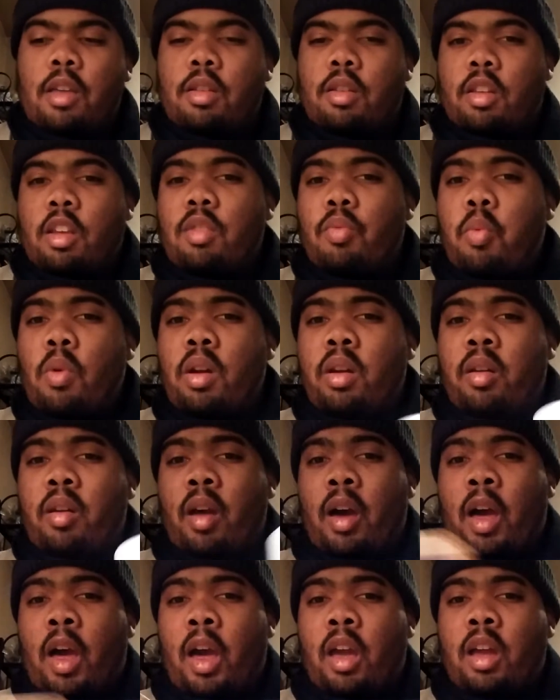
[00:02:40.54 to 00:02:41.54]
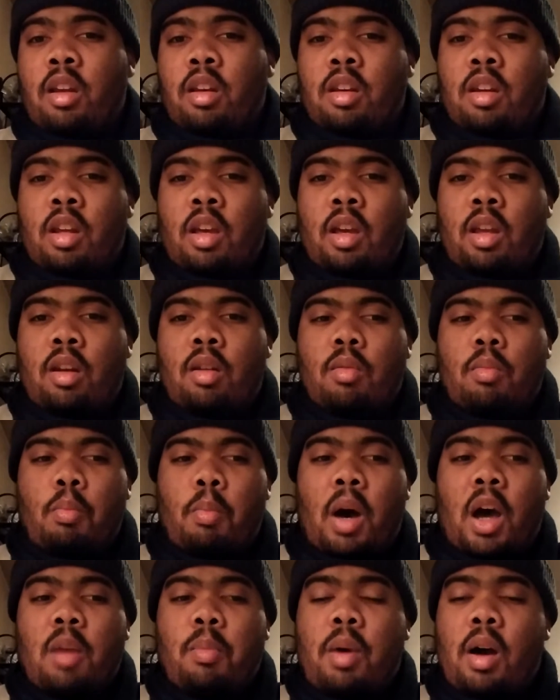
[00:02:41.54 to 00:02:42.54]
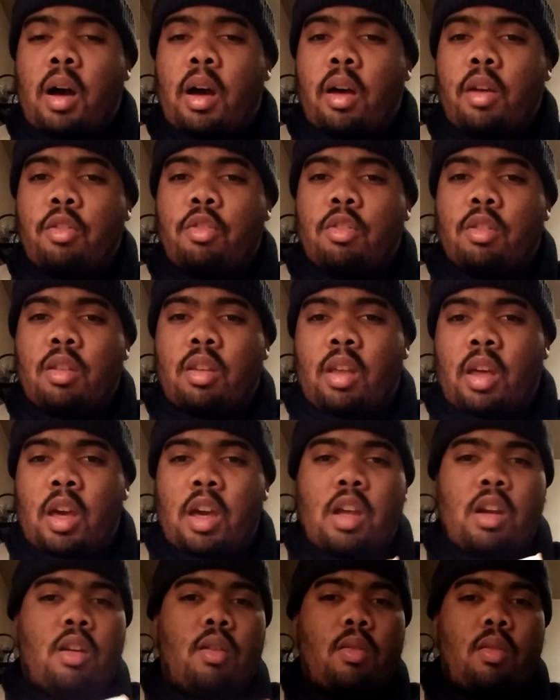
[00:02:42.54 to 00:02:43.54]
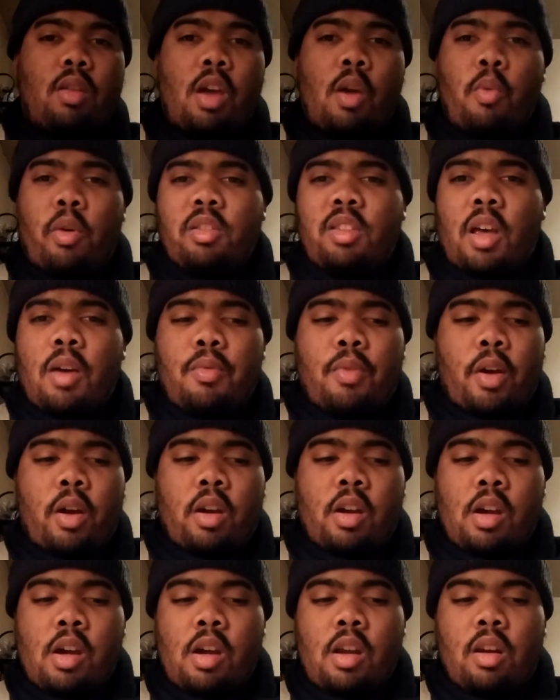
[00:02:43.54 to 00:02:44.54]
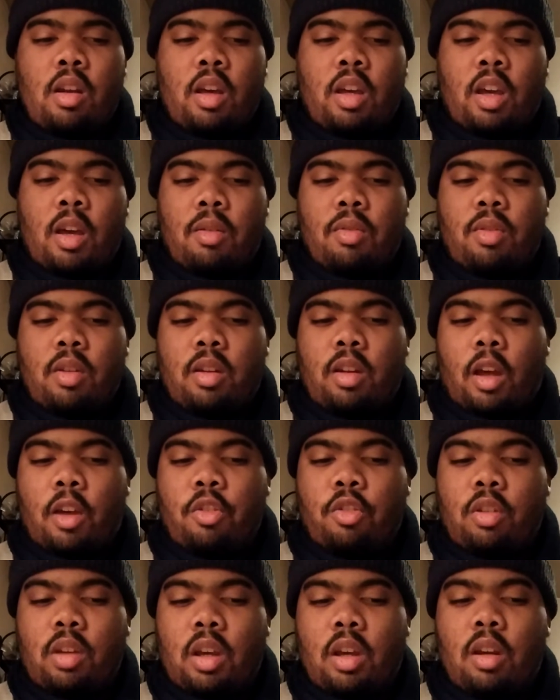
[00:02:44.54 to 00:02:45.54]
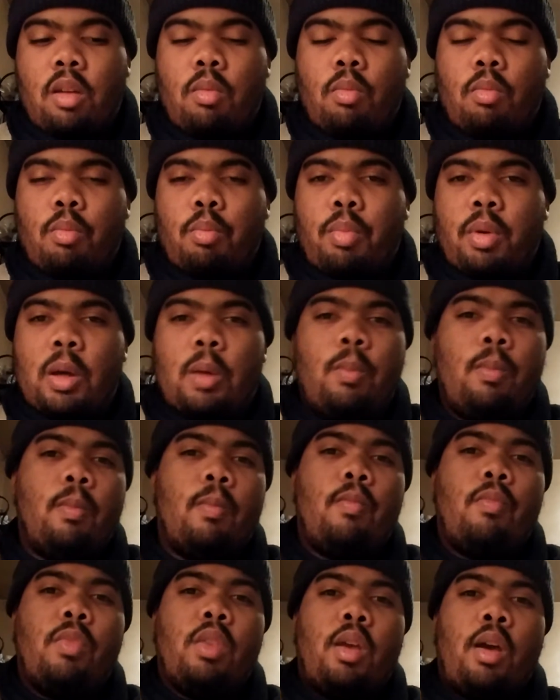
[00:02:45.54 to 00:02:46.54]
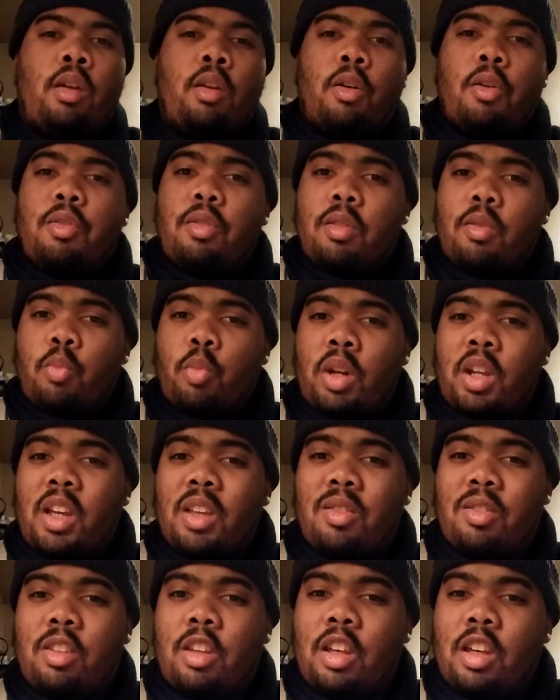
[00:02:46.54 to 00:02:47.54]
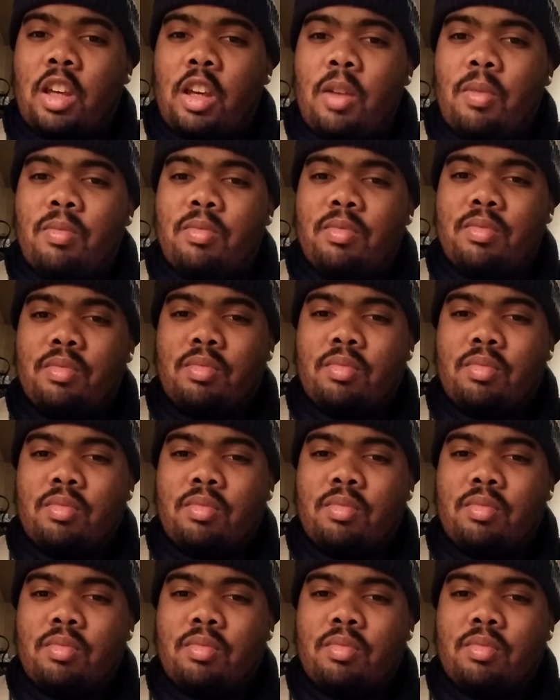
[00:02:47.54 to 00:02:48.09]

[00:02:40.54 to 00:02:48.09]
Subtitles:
This one I did Mod Podge, and it worked out very good. It gets a nice sheen, but I know when it gets sticky,